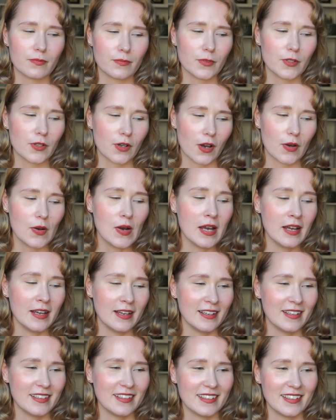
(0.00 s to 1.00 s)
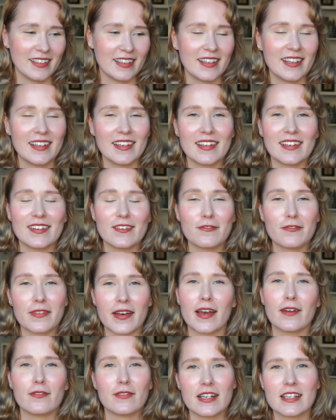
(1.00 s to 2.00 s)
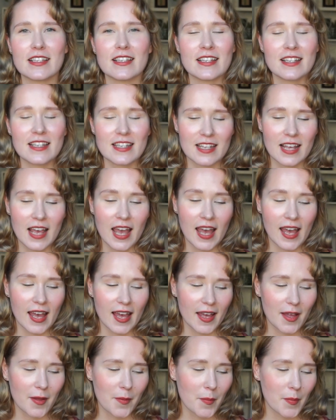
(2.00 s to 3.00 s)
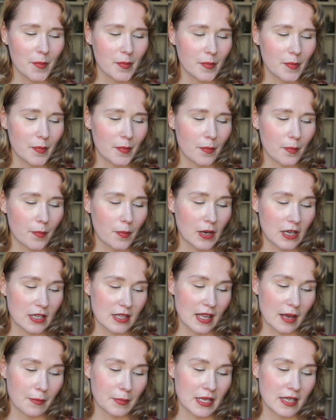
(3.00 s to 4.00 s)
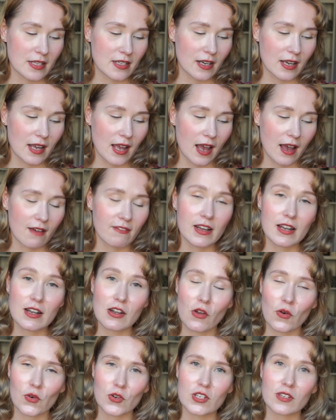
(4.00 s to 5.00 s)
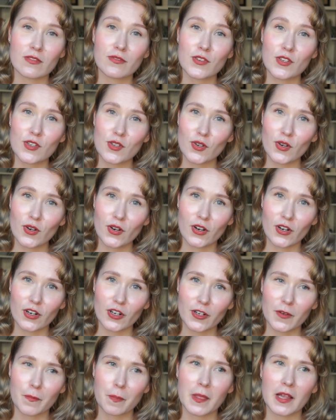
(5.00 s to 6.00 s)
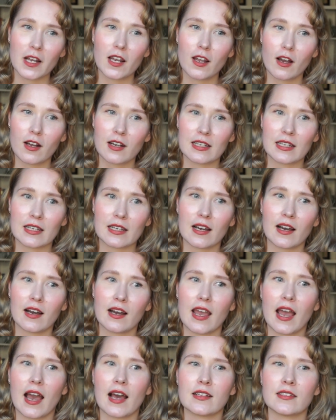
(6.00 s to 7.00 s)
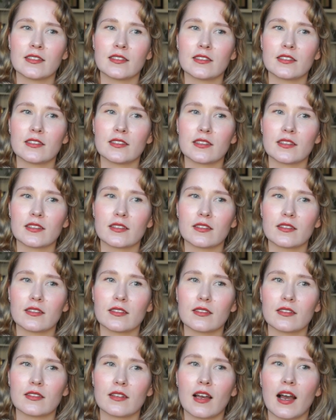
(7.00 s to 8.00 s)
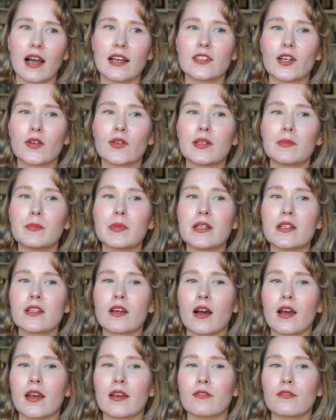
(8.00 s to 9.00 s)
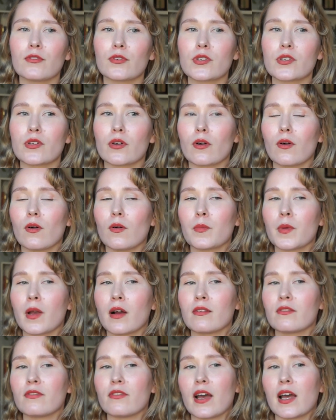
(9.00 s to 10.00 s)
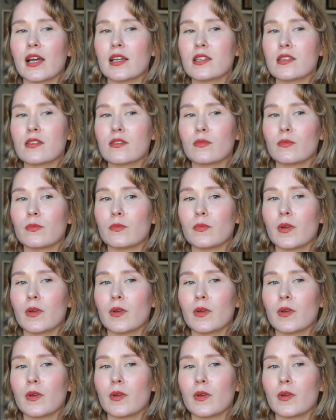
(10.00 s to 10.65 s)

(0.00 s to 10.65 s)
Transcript: you know, fair reasons. But that means I have a lot of stock. Luckily, I'd only been dyeing for Stockholm Yarn Fest